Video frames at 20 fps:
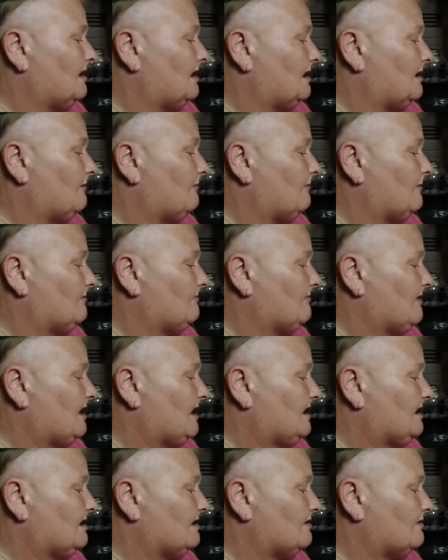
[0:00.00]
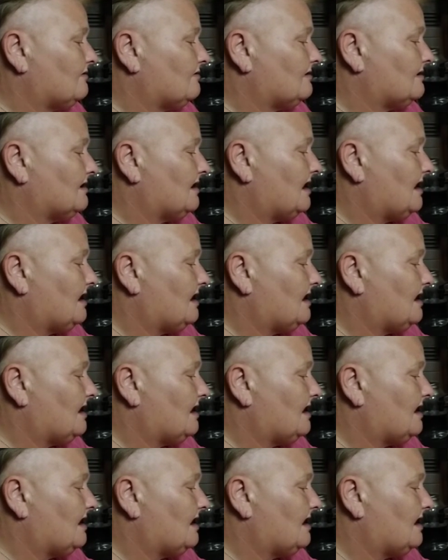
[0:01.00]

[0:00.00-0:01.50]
And we made it on